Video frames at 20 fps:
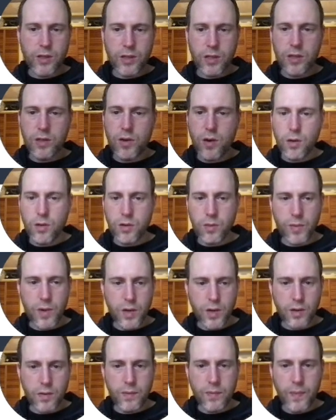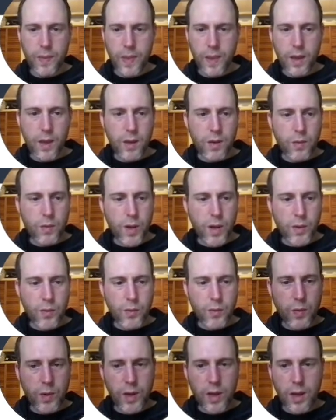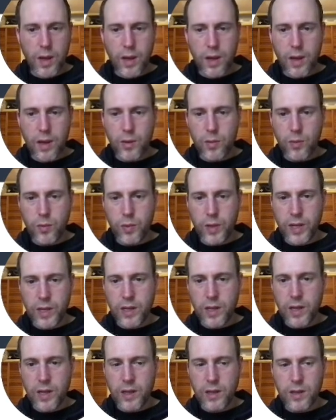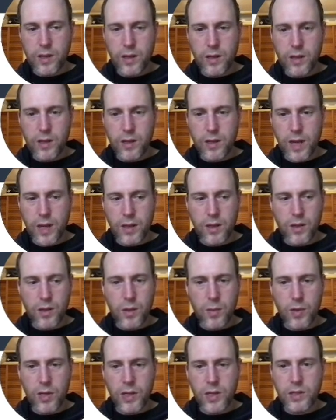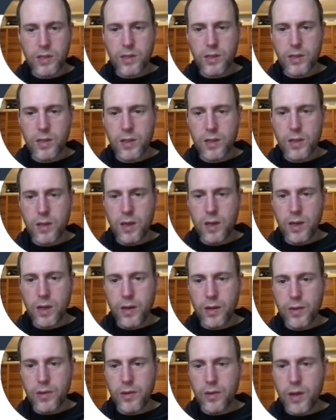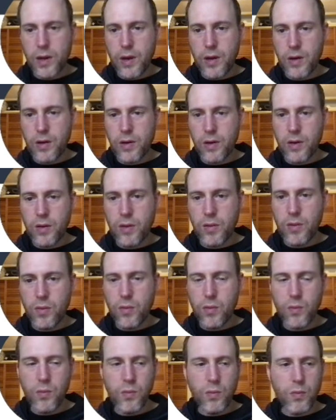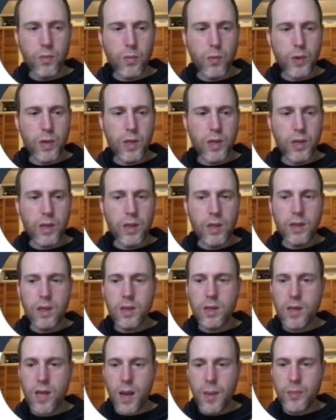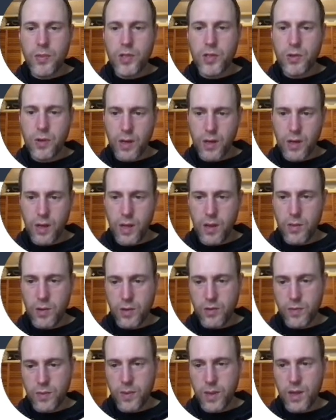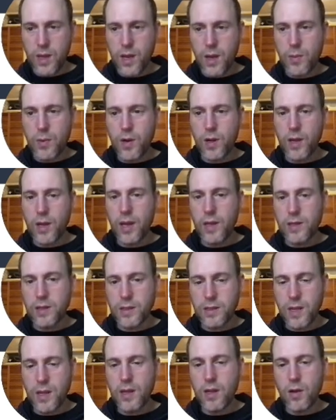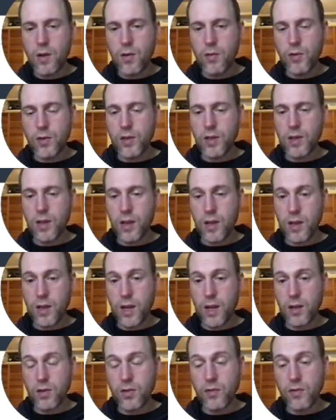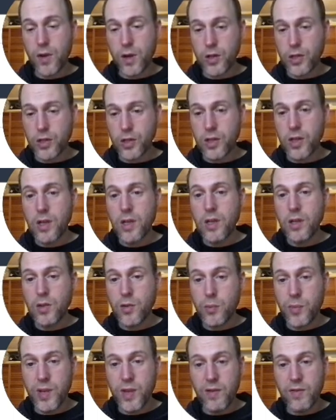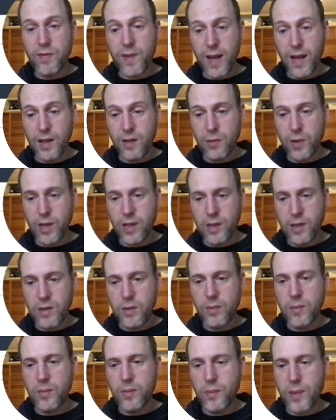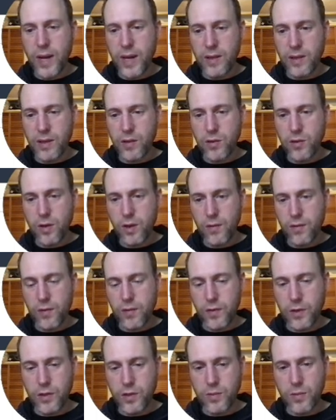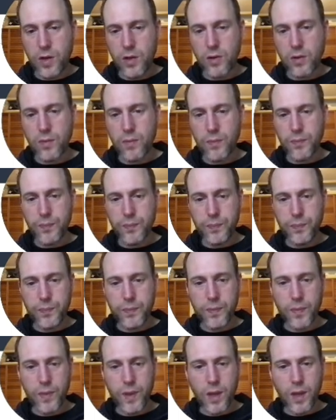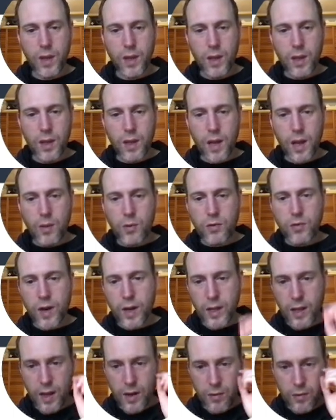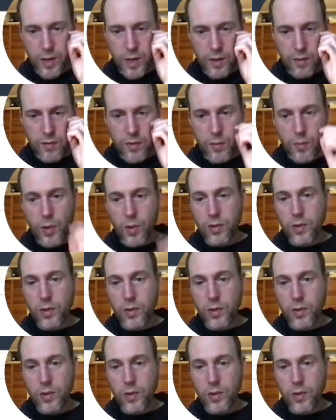call the model. When we click Detect Anomalies, there we capture an image from the camera and send it over to the connector function to be evaluated by the Lookout for Vision model. I will try to get a reading for both a